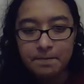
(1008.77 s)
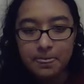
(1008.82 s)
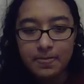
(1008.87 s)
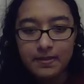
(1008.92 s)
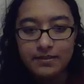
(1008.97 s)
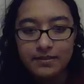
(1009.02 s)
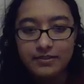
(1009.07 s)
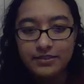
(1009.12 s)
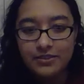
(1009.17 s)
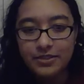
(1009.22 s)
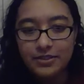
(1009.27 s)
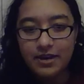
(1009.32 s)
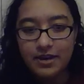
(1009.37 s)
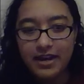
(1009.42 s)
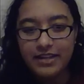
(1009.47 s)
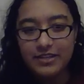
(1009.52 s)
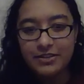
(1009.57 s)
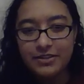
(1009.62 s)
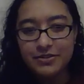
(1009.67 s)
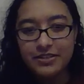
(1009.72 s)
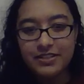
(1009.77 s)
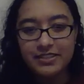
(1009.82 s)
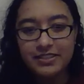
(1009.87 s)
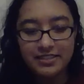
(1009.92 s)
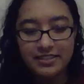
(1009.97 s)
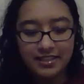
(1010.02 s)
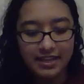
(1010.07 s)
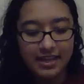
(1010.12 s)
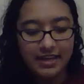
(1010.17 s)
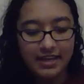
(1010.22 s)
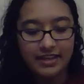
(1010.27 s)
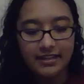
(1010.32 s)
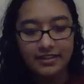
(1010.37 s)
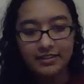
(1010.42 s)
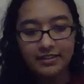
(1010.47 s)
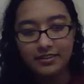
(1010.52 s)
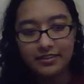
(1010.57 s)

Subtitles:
So I noticed that